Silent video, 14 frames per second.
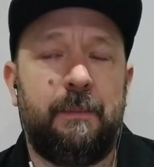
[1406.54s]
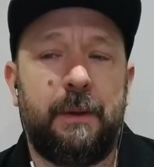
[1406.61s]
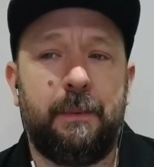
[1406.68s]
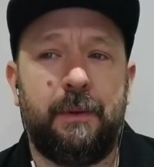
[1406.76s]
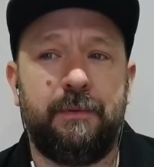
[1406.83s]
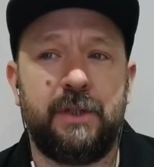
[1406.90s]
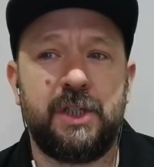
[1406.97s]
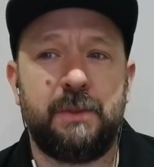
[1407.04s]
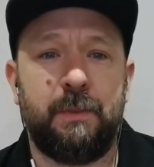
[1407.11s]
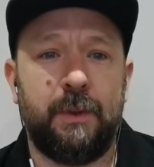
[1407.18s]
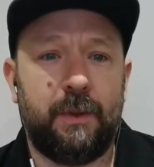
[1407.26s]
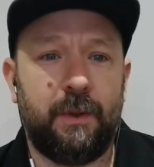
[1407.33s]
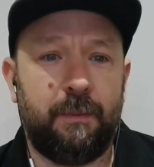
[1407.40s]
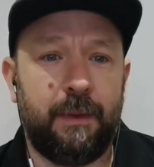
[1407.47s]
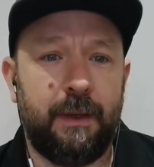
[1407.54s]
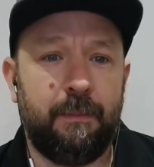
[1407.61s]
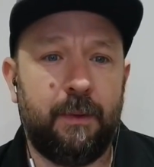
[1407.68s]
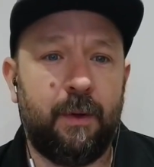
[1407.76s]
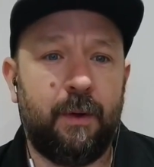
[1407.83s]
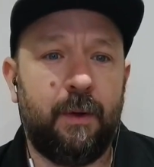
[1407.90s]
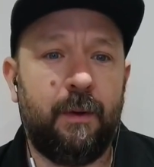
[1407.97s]
people have explored a bit
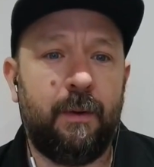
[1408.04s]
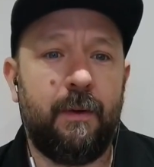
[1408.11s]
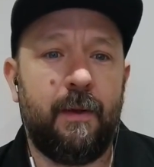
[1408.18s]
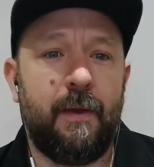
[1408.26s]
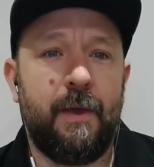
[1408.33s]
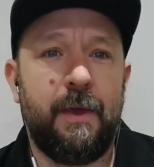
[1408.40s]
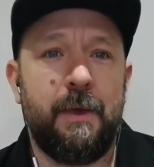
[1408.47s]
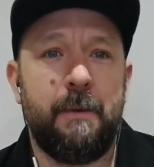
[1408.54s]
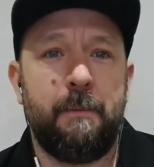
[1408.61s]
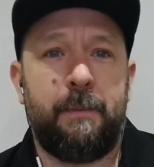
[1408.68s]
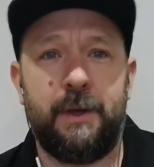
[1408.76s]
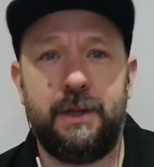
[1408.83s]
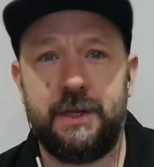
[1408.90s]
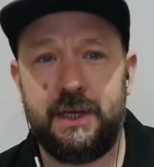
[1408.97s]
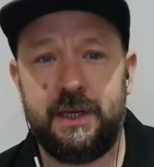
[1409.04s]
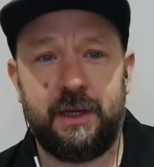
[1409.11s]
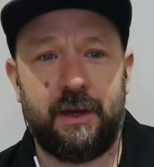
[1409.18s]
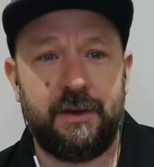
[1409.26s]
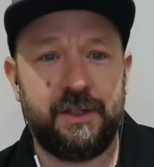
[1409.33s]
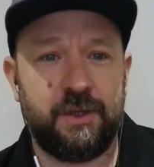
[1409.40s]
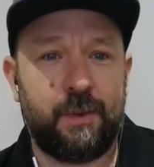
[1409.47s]
more, put the
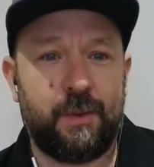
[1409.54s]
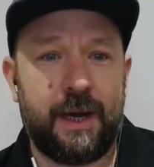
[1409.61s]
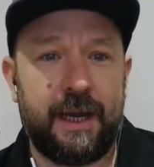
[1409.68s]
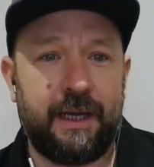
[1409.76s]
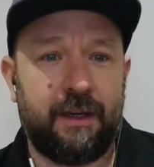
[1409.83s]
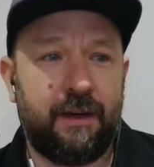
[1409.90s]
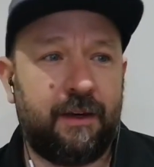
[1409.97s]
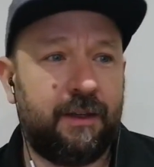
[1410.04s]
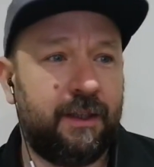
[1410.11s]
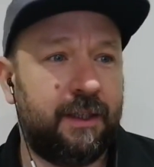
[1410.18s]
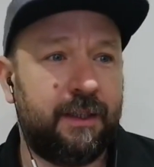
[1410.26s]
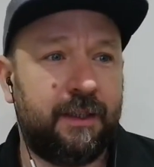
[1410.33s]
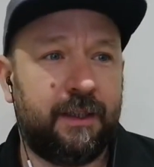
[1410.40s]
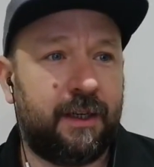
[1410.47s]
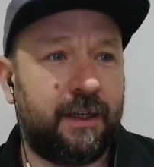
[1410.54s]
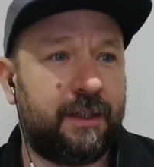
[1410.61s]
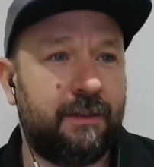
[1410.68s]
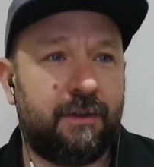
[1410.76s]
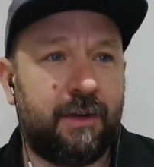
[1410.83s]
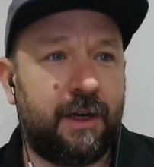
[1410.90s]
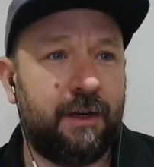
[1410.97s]
egos away and gone, look, I
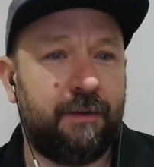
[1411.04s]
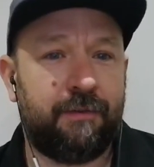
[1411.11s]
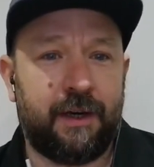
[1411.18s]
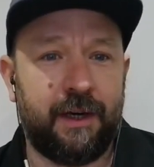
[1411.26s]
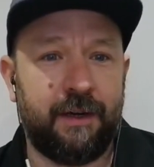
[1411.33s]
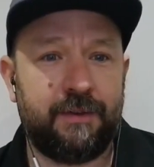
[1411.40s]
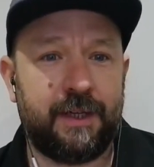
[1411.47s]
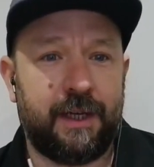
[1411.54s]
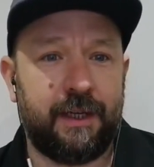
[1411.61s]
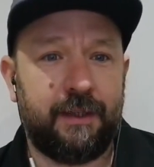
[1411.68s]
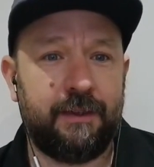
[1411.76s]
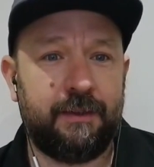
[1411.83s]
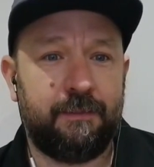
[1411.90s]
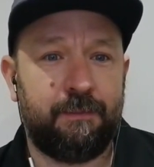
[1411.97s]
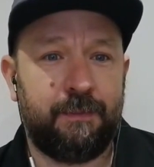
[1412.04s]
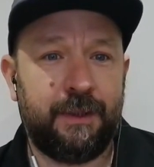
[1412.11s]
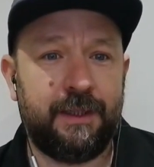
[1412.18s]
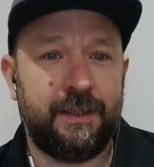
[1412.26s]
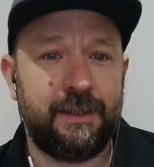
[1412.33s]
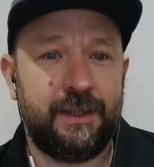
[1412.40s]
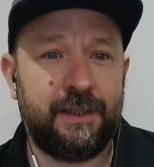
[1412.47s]
can ride a 510
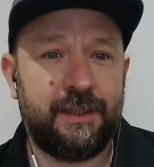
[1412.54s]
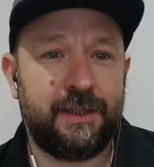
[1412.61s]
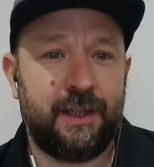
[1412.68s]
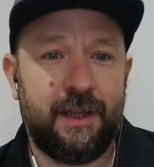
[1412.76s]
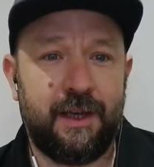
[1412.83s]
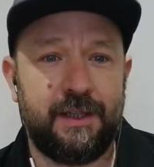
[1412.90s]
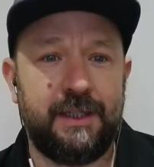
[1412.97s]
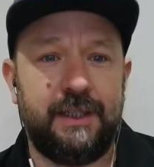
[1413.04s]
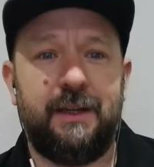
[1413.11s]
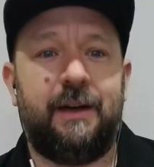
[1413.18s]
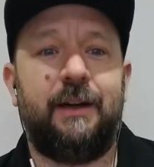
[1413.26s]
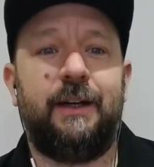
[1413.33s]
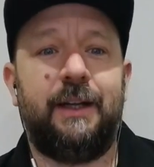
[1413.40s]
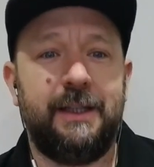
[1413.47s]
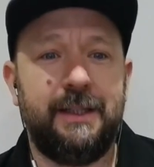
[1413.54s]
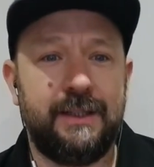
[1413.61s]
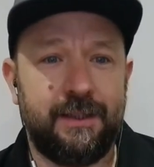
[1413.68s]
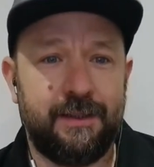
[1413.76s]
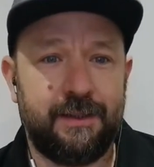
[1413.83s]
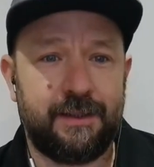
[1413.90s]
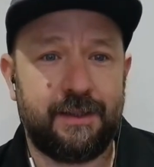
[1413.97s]
because it's 39
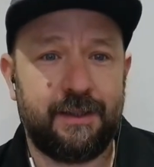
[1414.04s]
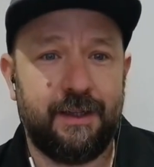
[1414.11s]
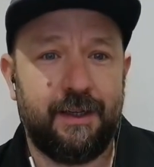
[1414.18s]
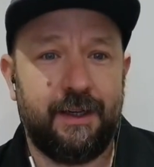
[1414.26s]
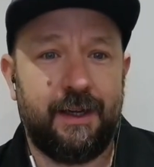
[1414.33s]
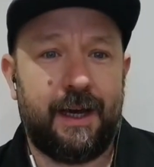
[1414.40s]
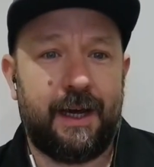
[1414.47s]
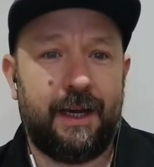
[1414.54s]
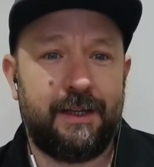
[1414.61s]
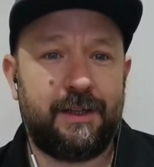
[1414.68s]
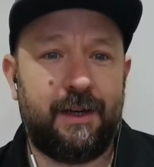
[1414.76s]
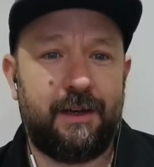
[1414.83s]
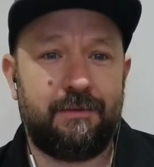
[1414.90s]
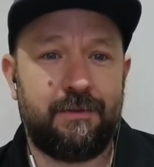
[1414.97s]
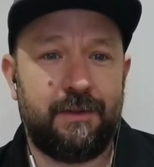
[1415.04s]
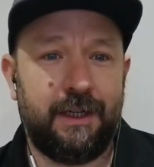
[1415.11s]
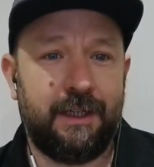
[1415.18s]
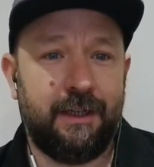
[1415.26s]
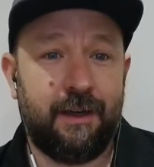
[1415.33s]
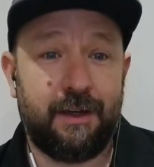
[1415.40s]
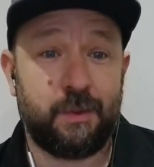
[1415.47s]
litres and it's got a
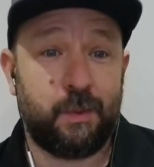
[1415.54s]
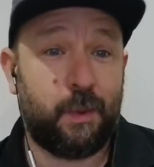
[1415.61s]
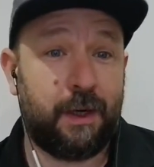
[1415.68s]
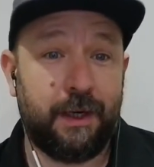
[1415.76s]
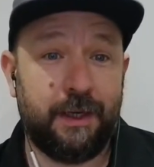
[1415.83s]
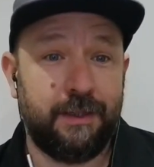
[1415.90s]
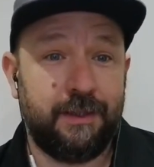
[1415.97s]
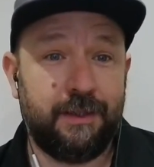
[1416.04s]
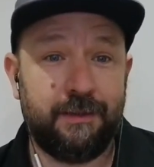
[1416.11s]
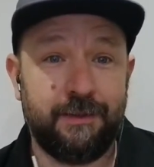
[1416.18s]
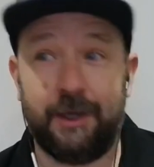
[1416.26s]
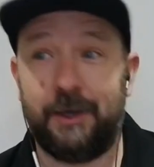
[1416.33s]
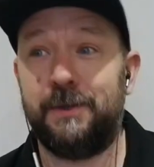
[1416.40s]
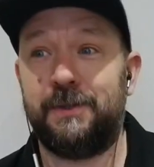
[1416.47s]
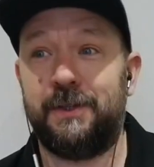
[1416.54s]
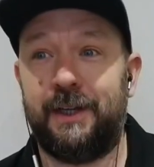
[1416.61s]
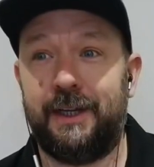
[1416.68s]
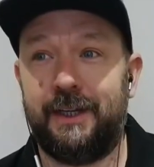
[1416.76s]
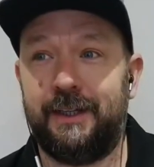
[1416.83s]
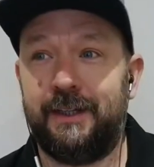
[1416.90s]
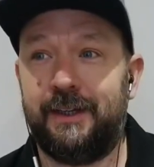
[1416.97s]
really nice wide nose on
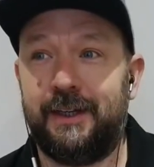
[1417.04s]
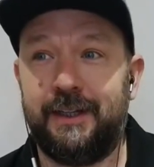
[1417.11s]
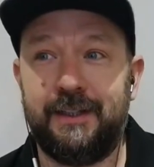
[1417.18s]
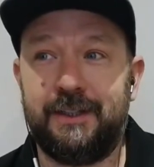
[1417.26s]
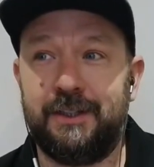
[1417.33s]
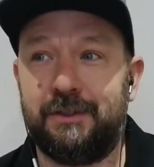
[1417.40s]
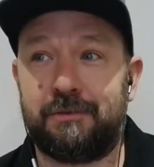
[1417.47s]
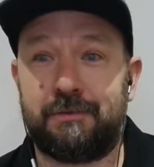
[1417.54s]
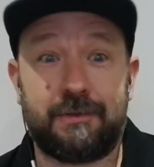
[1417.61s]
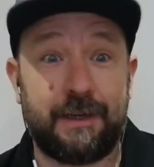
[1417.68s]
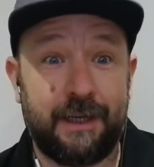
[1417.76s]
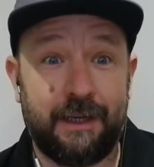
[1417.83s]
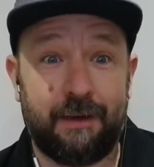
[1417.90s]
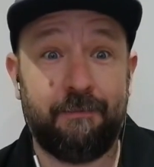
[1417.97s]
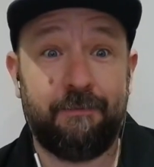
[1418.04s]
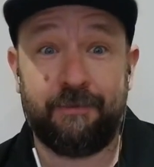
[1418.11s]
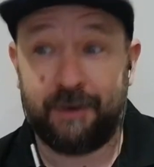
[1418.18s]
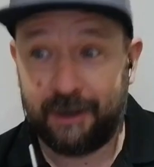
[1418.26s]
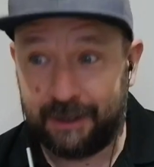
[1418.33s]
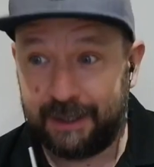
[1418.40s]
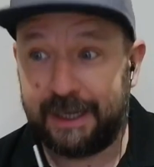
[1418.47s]
it. Like, great, I'm
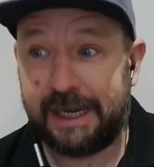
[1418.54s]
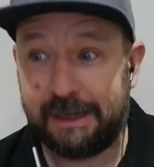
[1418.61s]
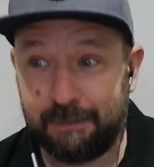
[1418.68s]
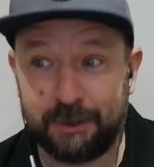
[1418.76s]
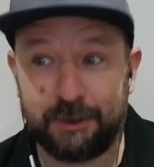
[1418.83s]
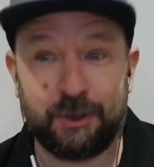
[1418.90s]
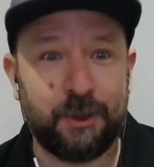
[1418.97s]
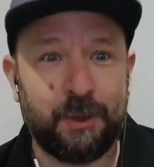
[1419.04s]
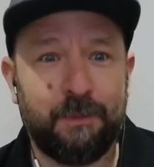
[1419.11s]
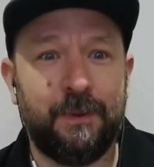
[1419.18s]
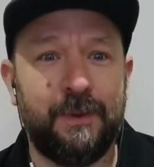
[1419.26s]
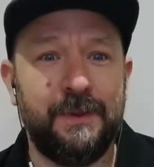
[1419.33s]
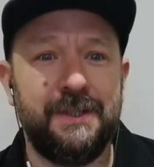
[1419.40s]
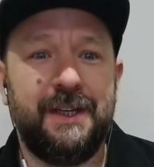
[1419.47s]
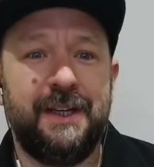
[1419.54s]
finally able to shortboard.